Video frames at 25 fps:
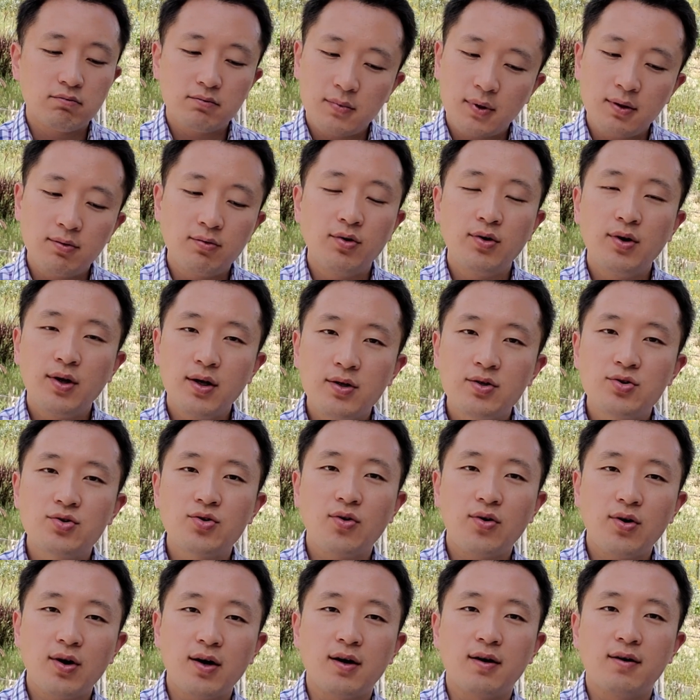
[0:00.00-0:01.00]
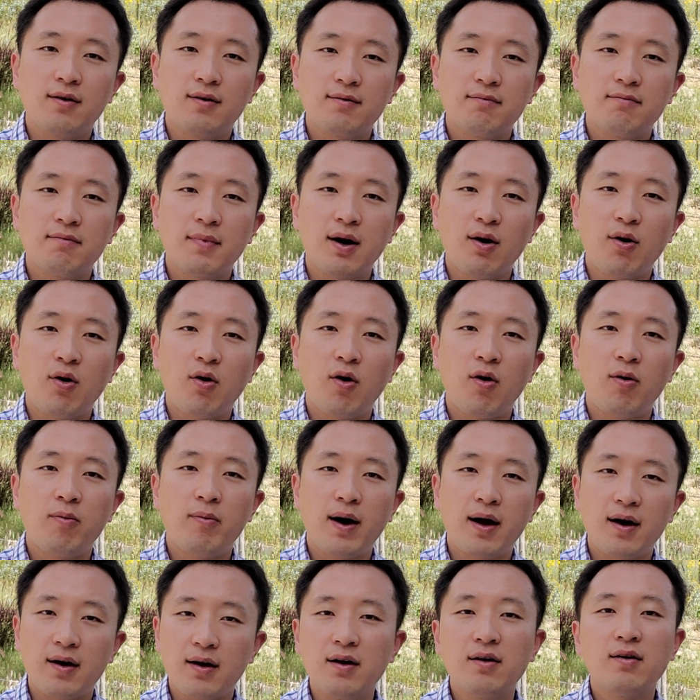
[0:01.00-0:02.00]
really enjoy my home.
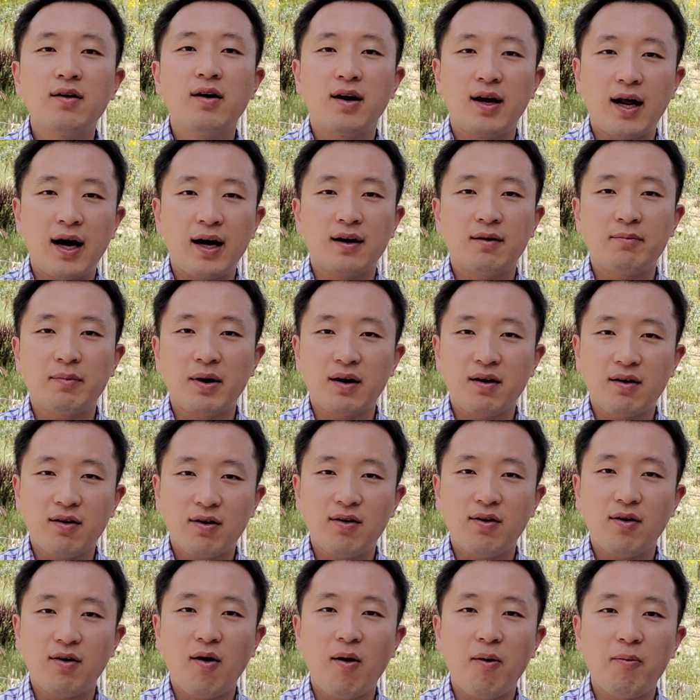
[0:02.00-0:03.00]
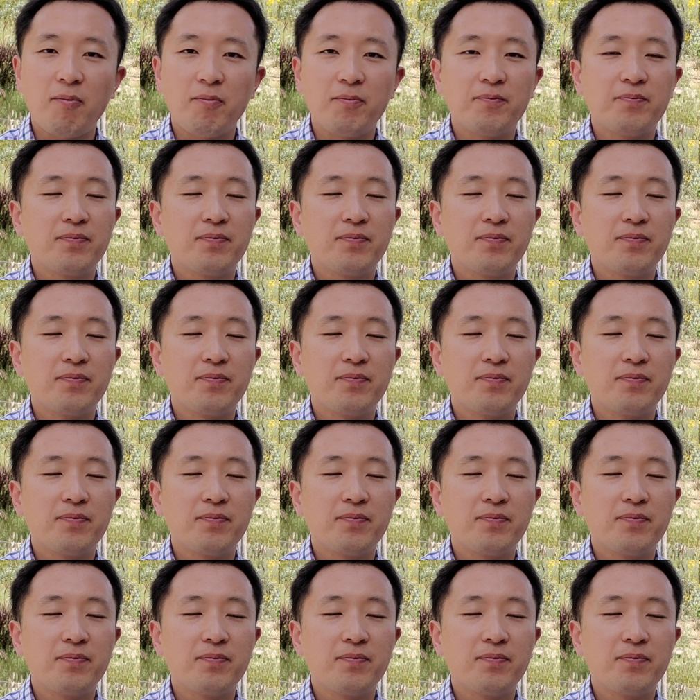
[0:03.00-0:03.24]
I really like my current home,